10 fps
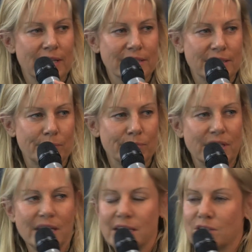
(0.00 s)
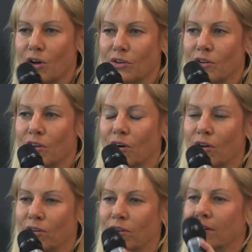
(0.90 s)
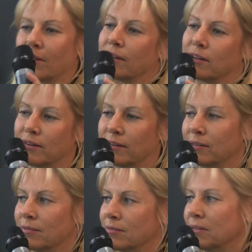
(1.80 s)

some need on on uh,